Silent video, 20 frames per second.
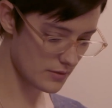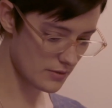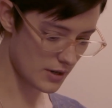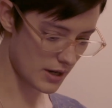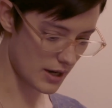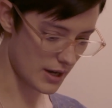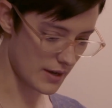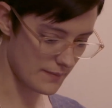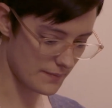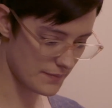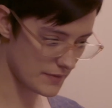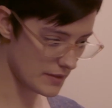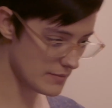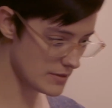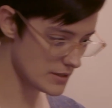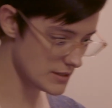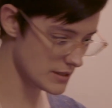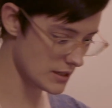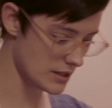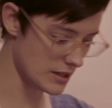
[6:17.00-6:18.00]
Okay. I'm
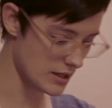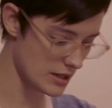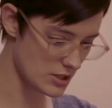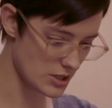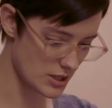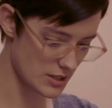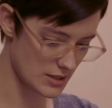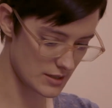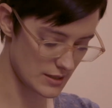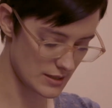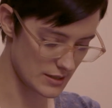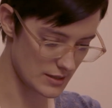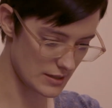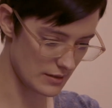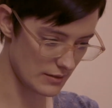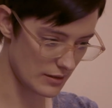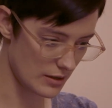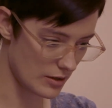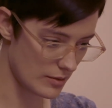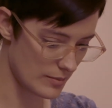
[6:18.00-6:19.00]
just going to adjust this
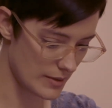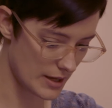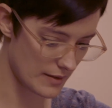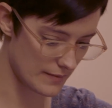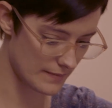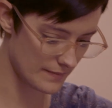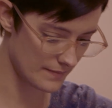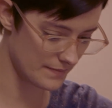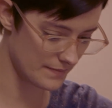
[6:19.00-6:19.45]
a little bit.